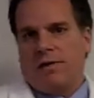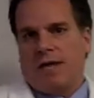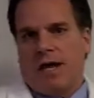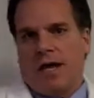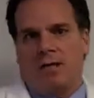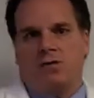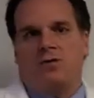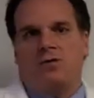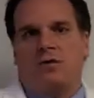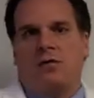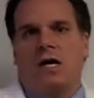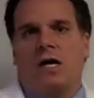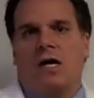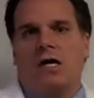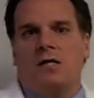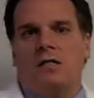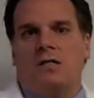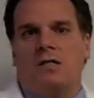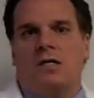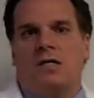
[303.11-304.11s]

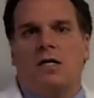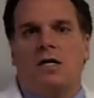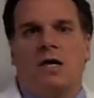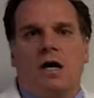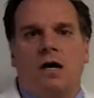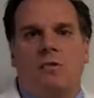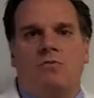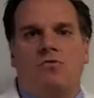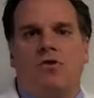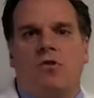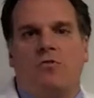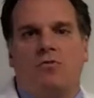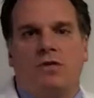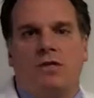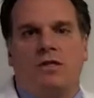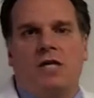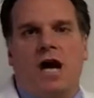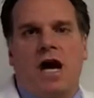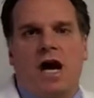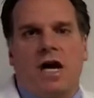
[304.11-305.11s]
exercise,
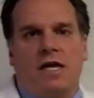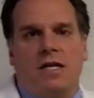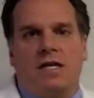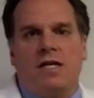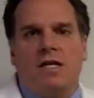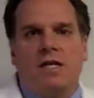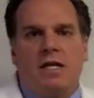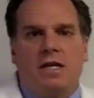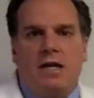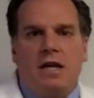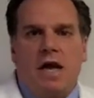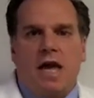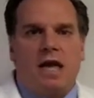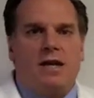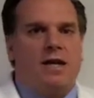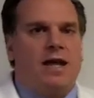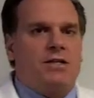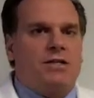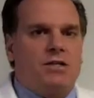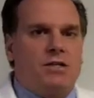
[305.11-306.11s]
appropriate diet, and
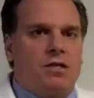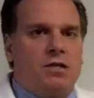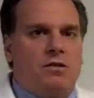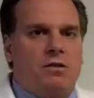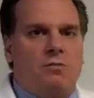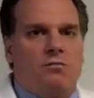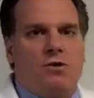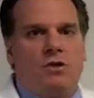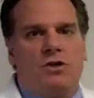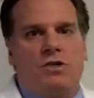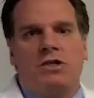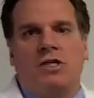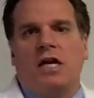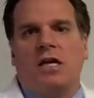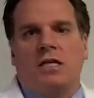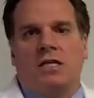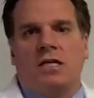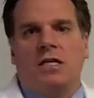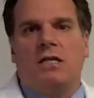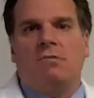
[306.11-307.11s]
not just telling the person you got
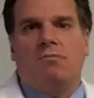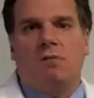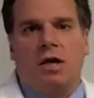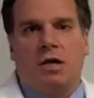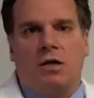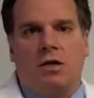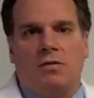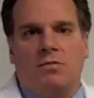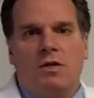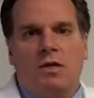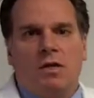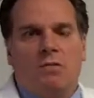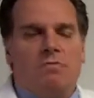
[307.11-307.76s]
to eat better.